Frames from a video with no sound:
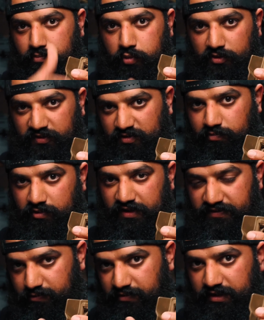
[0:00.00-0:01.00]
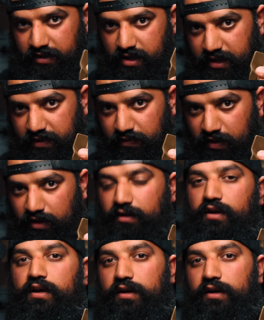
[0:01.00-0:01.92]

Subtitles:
put the suppressor with the gun in there,